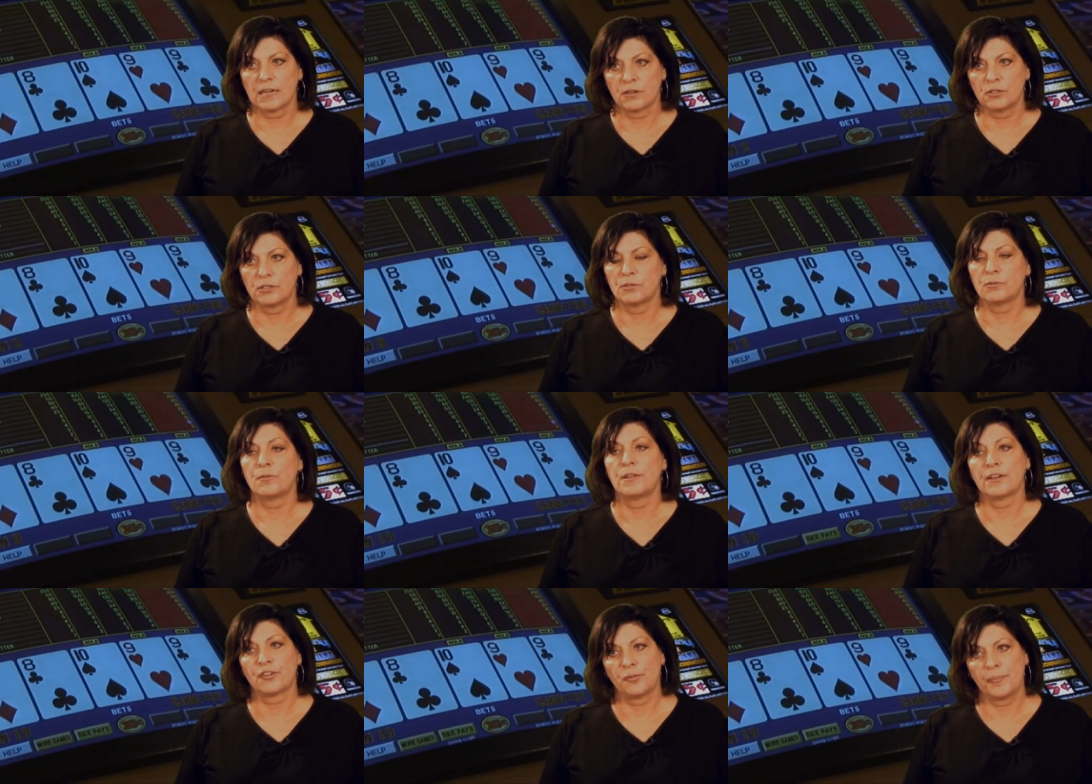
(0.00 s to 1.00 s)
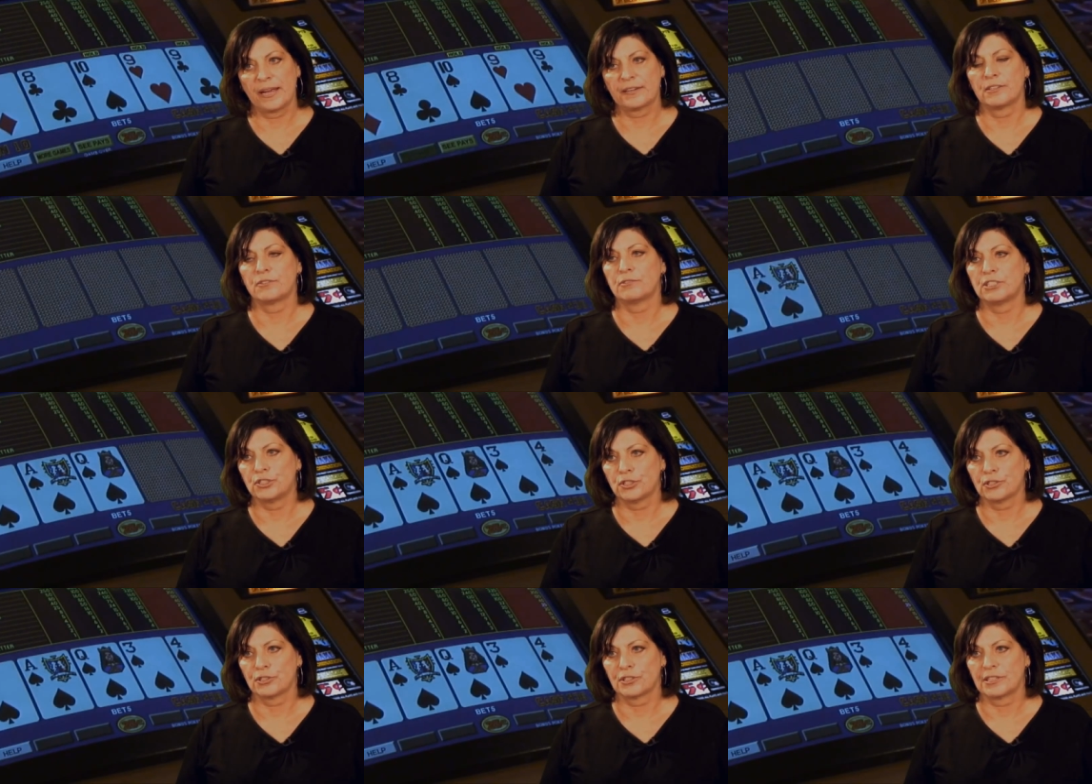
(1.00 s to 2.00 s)
tell you the expected
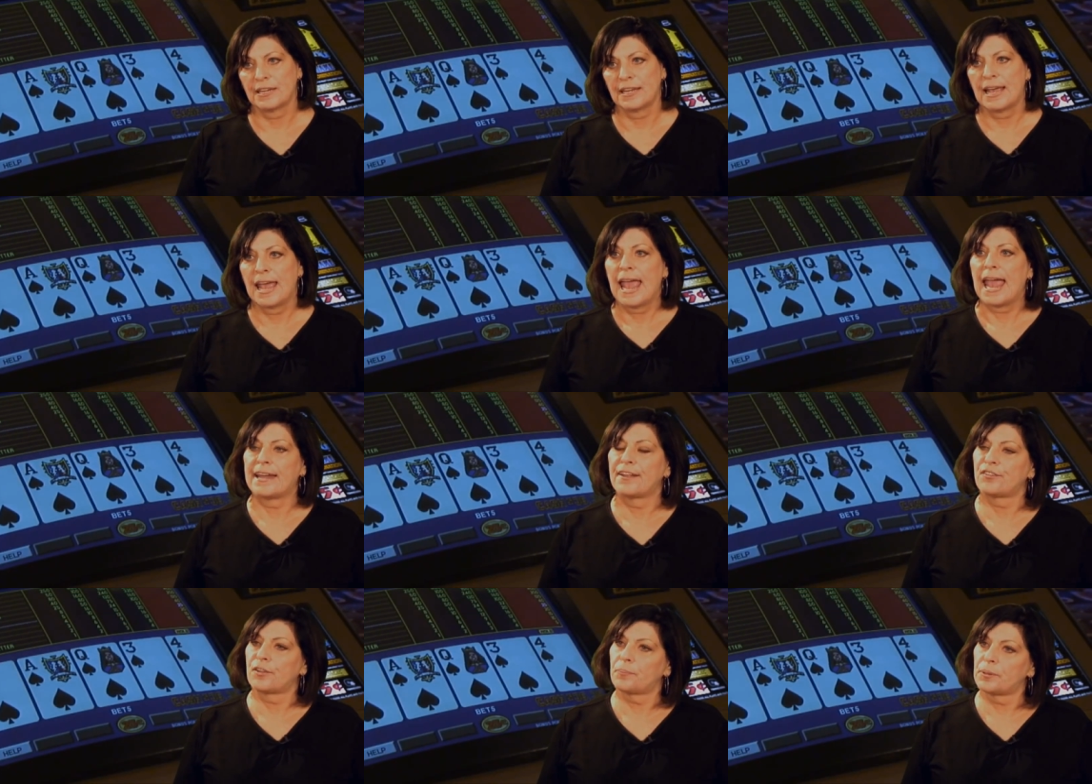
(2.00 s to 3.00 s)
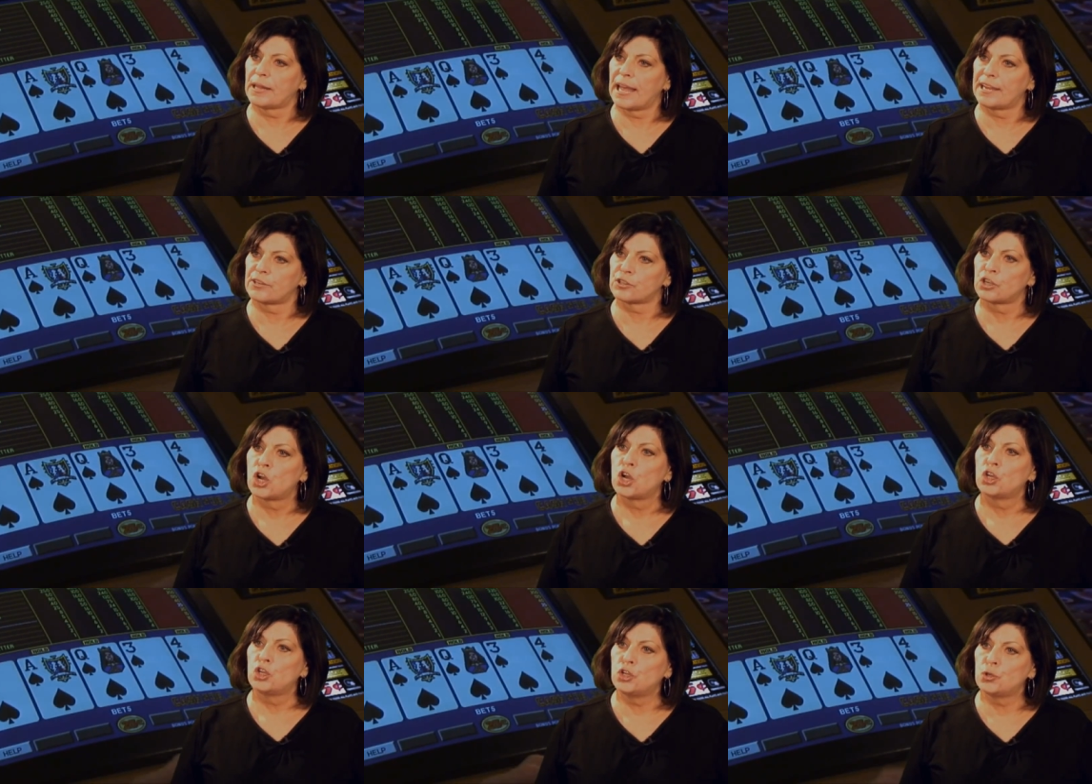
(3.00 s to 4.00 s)
return. And as a player,
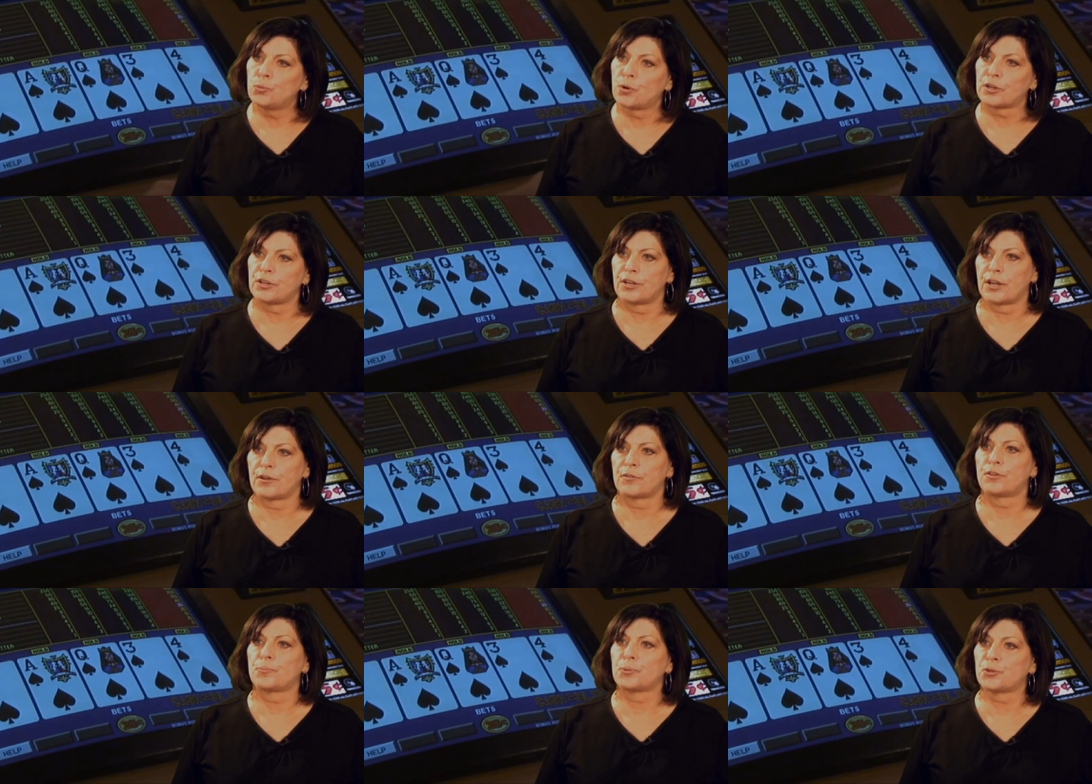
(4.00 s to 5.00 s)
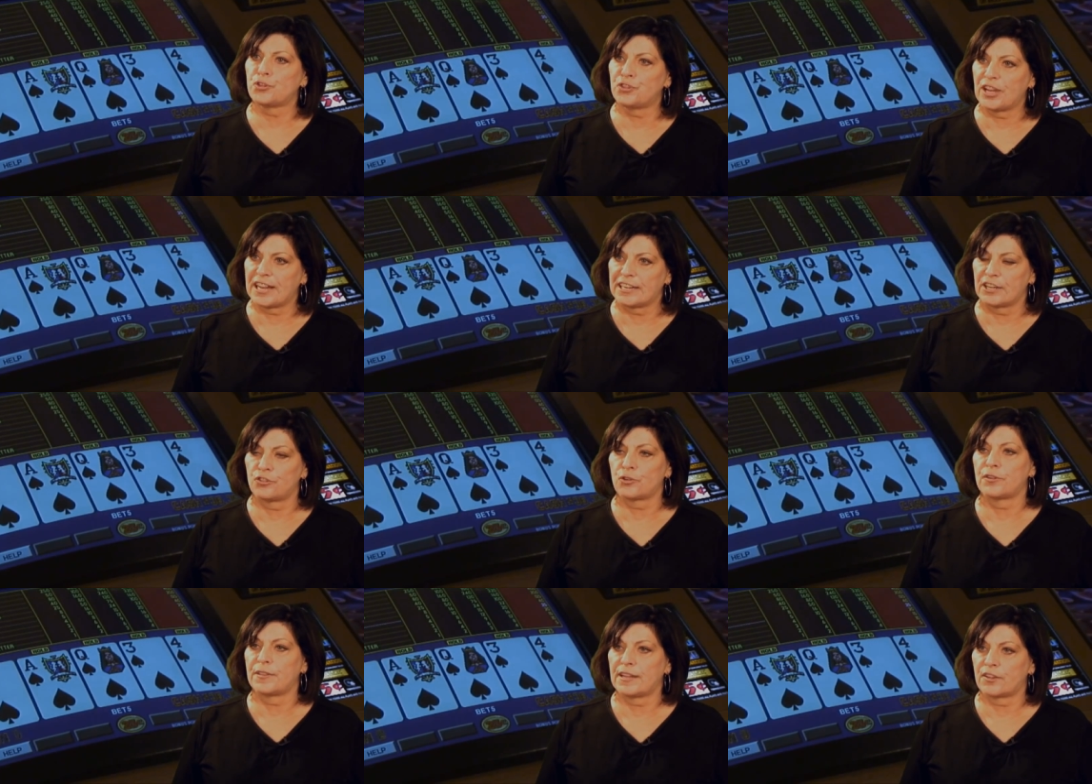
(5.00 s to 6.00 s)
you want to know the percentage
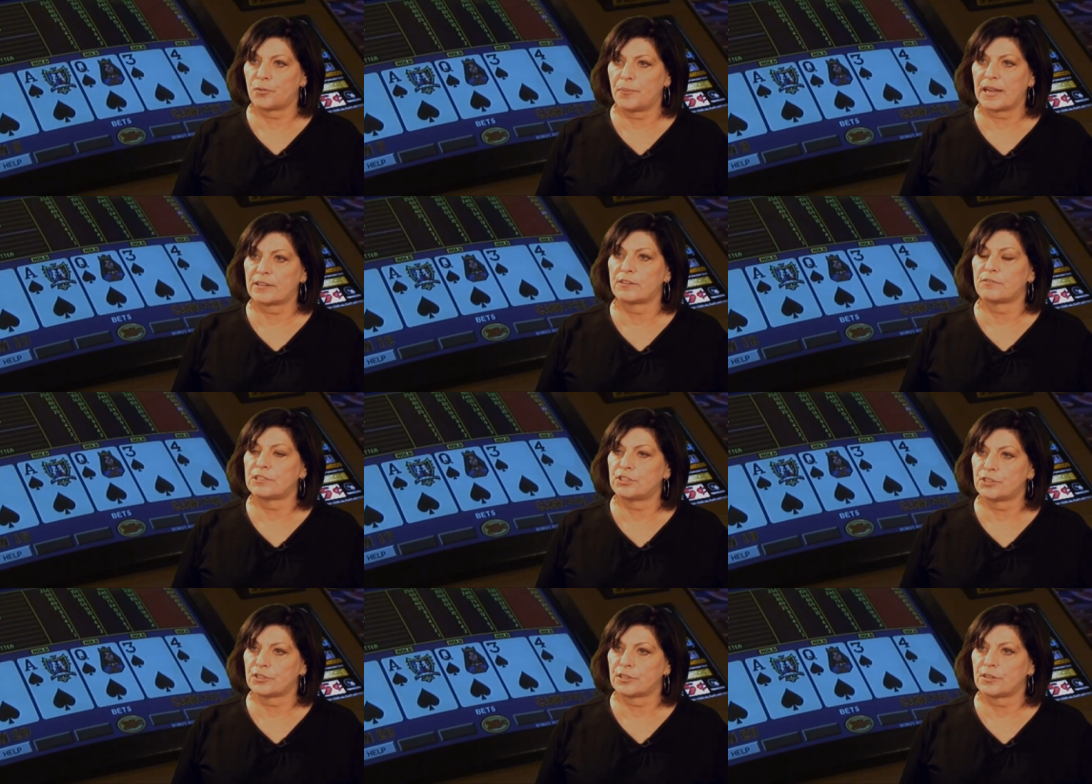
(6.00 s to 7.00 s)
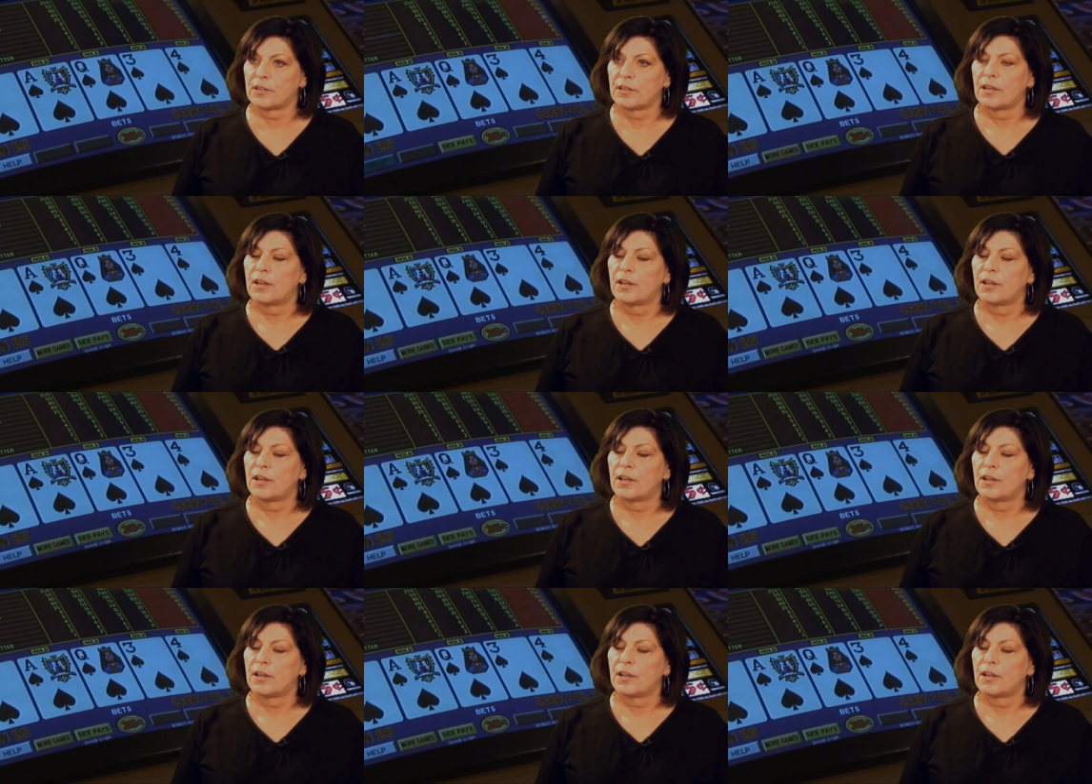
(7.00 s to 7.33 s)
or the expected return.